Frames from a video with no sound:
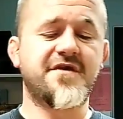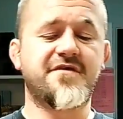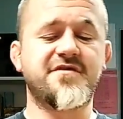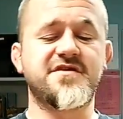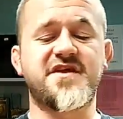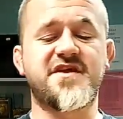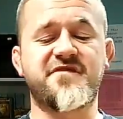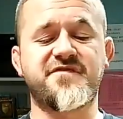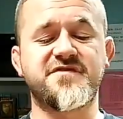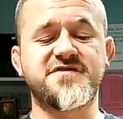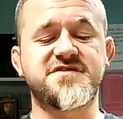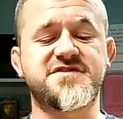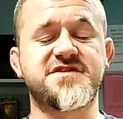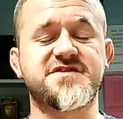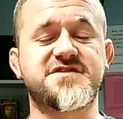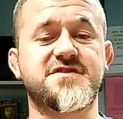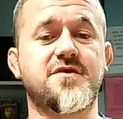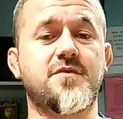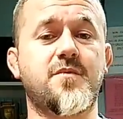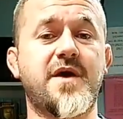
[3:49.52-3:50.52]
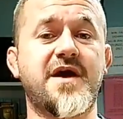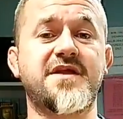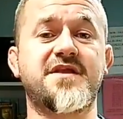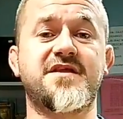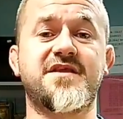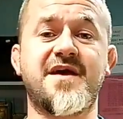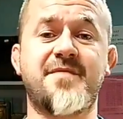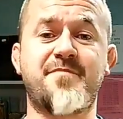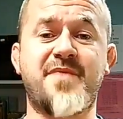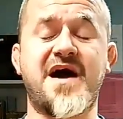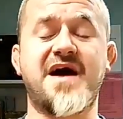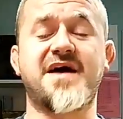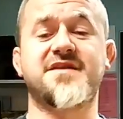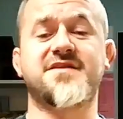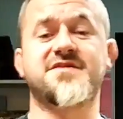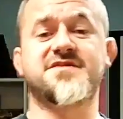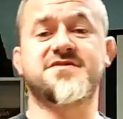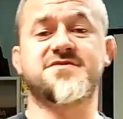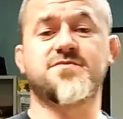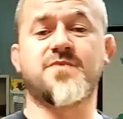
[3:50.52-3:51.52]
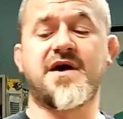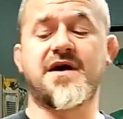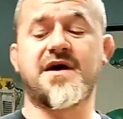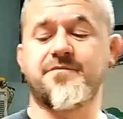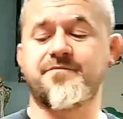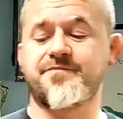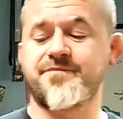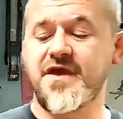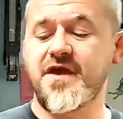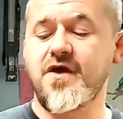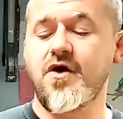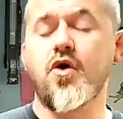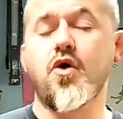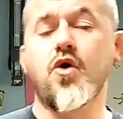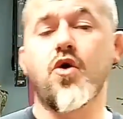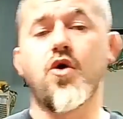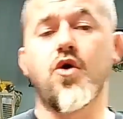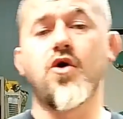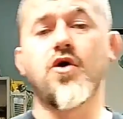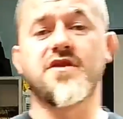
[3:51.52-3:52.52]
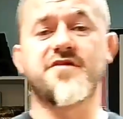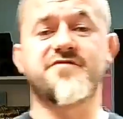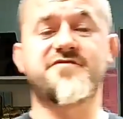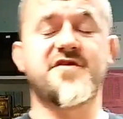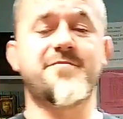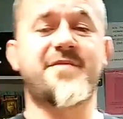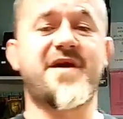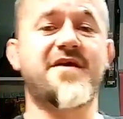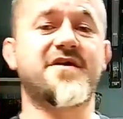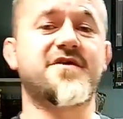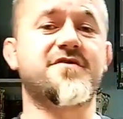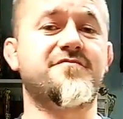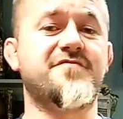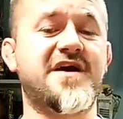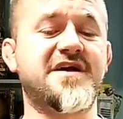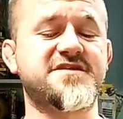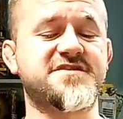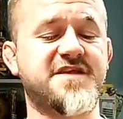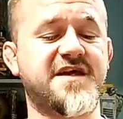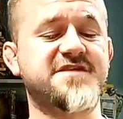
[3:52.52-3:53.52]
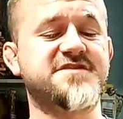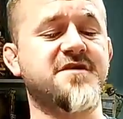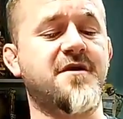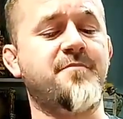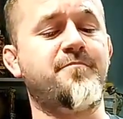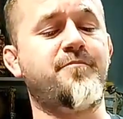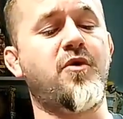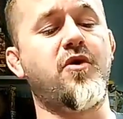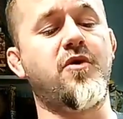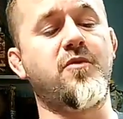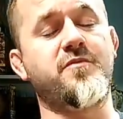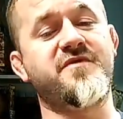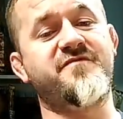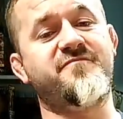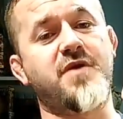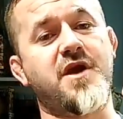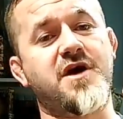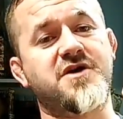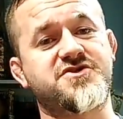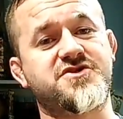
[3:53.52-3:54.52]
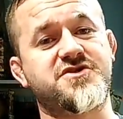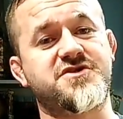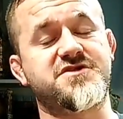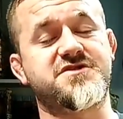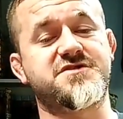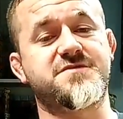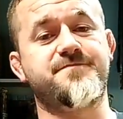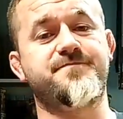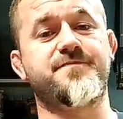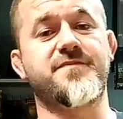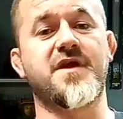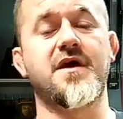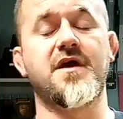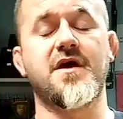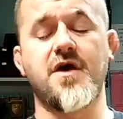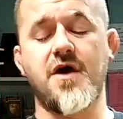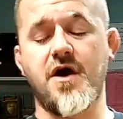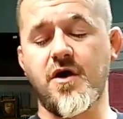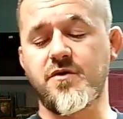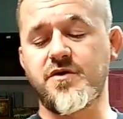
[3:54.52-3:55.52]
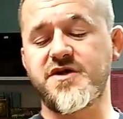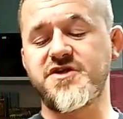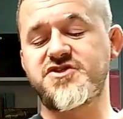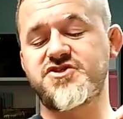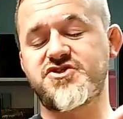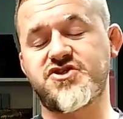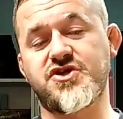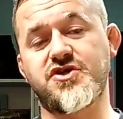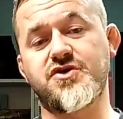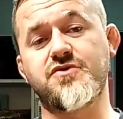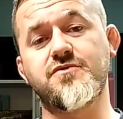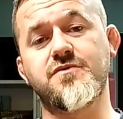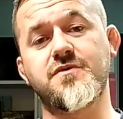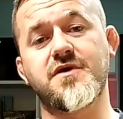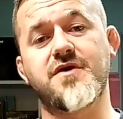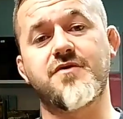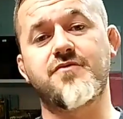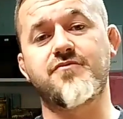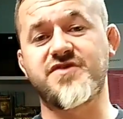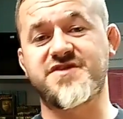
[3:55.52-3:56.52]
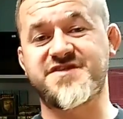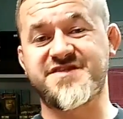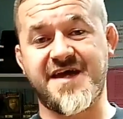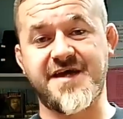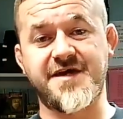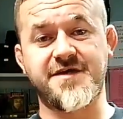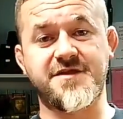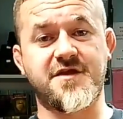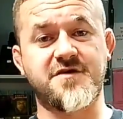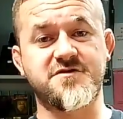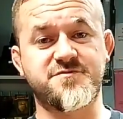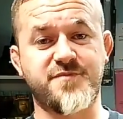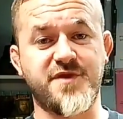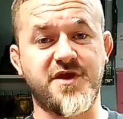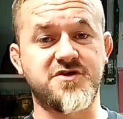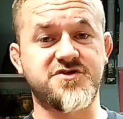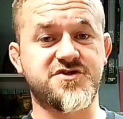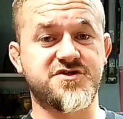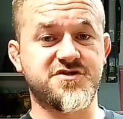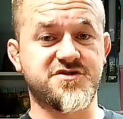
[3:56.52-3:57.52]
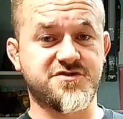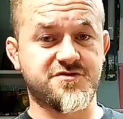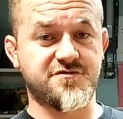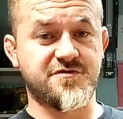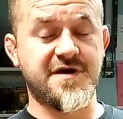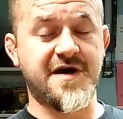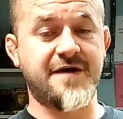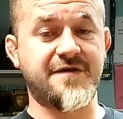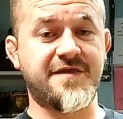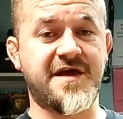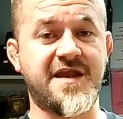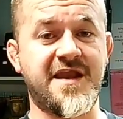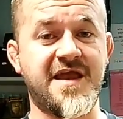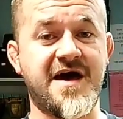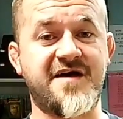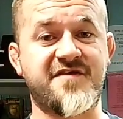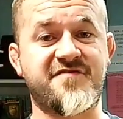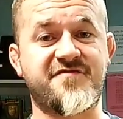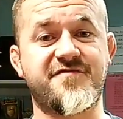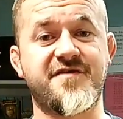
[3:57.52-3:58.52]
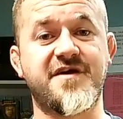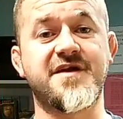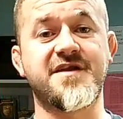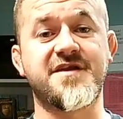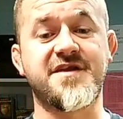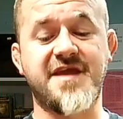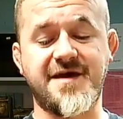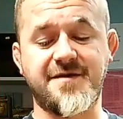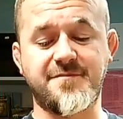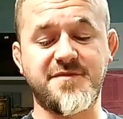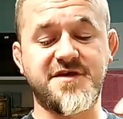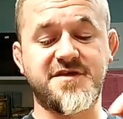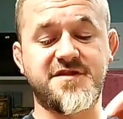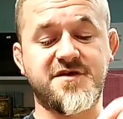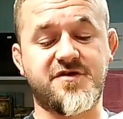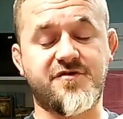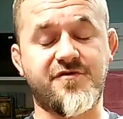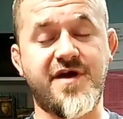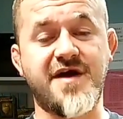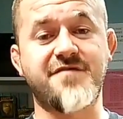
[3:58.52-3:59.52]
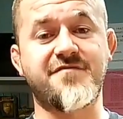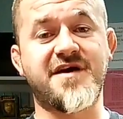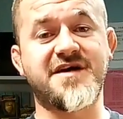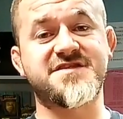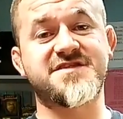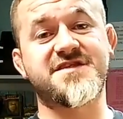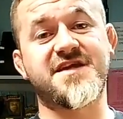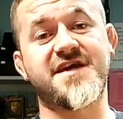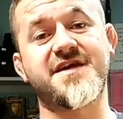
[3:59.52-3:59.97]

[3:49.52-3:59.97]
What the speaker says: There are differences in the way that they're patterned as well. All of the American rat snakes are born with blotches. Only two retain those blotches throughout their life, namely the grey rat